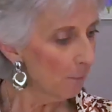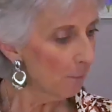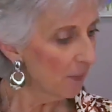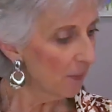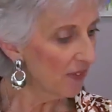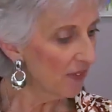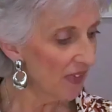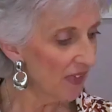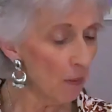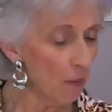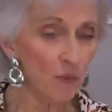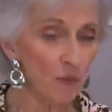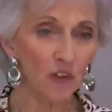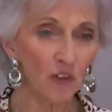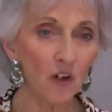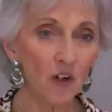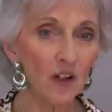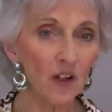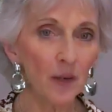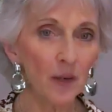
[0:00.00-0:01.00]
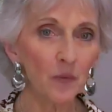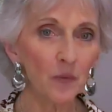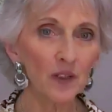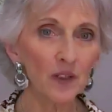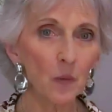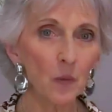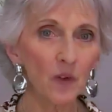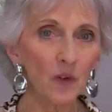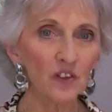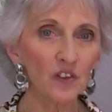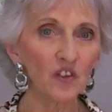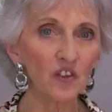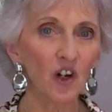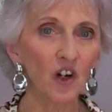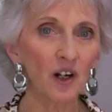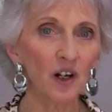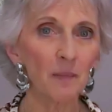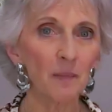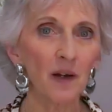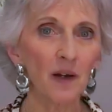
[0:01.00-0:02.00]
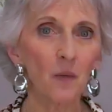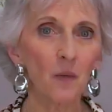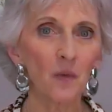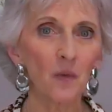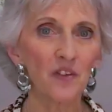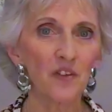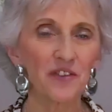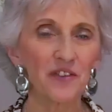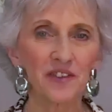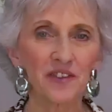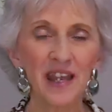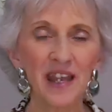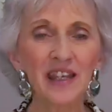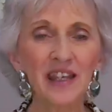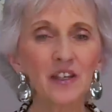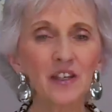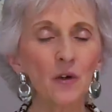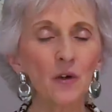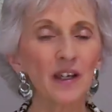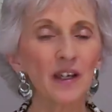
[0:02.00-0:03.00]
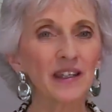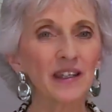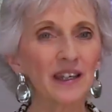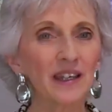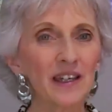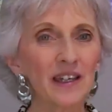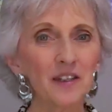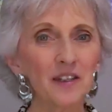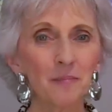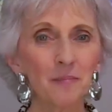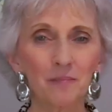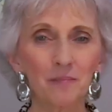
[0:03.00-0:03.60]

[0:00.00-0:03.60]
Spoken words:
But that was all I really wanted to talk about. Was thank you again